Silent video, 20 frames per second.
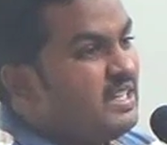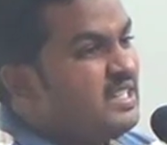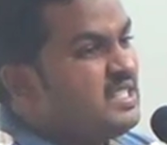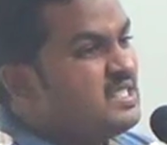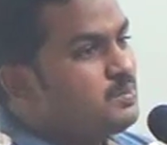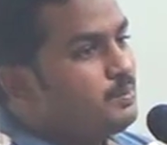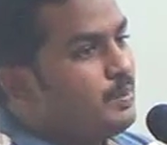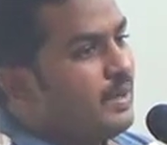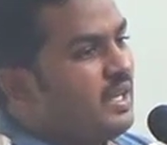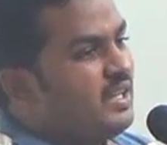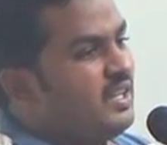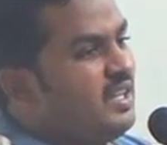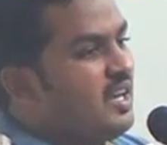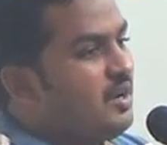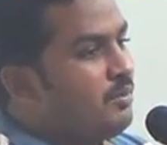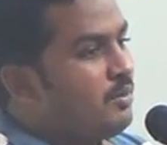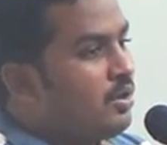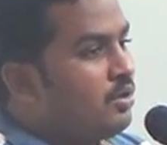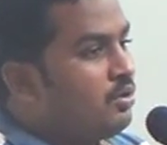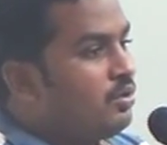Please pay
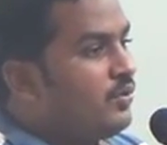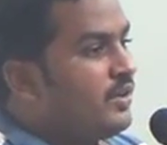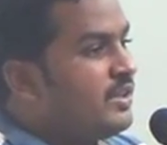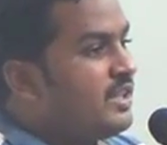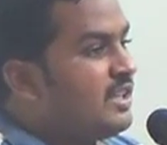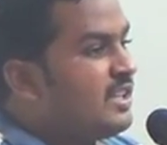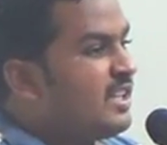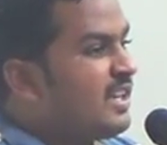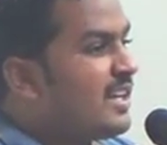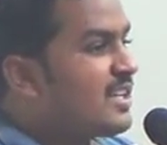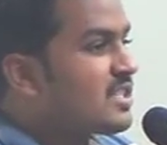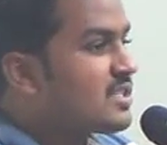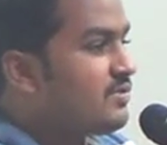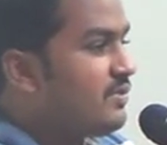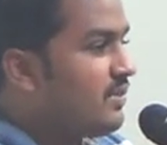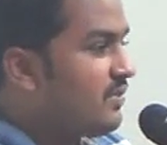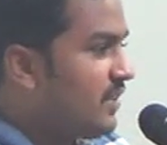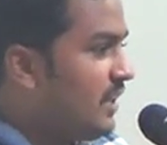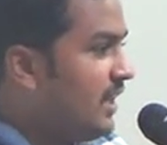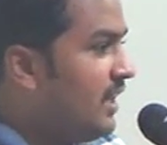the amount within the next
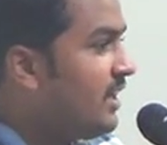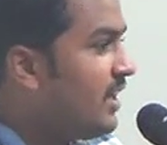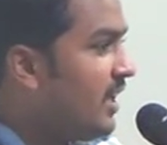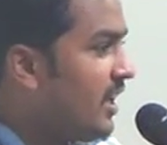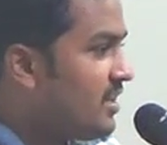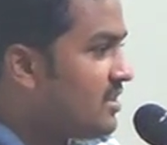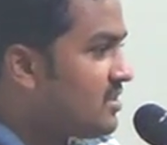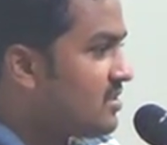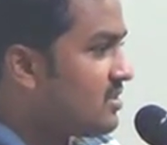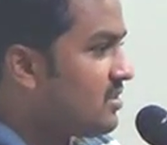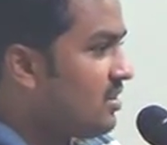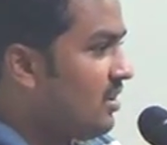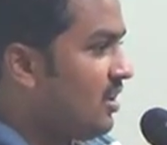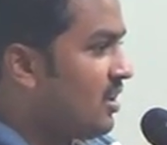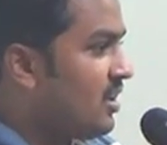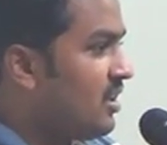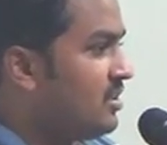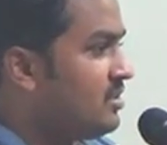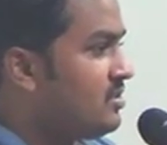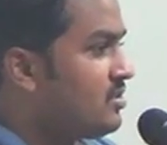15 days
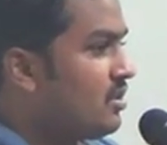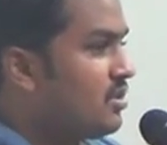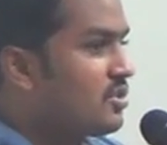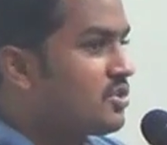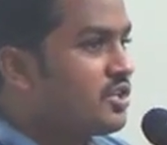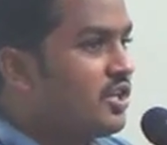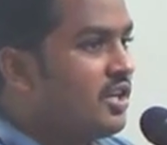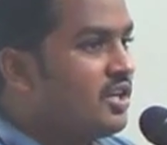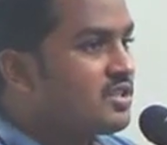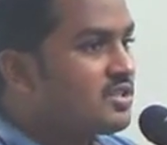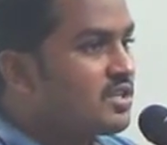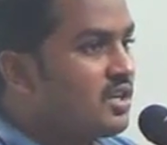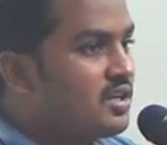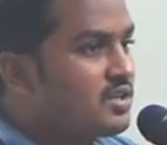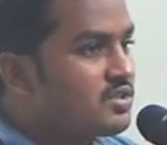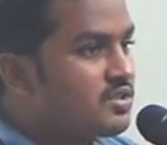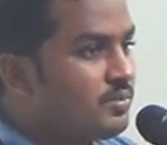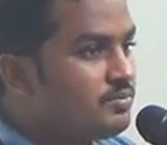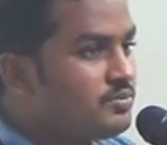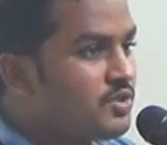or else your shares
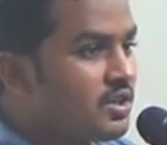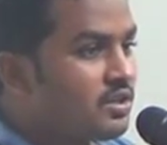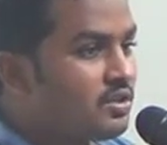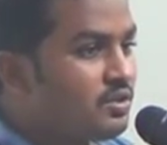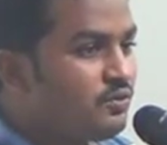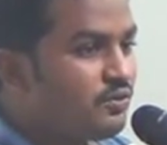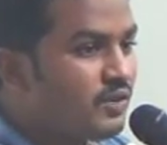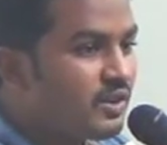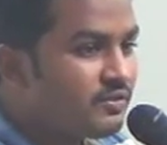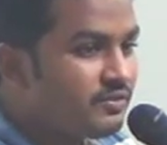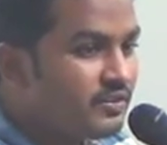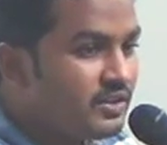are subject to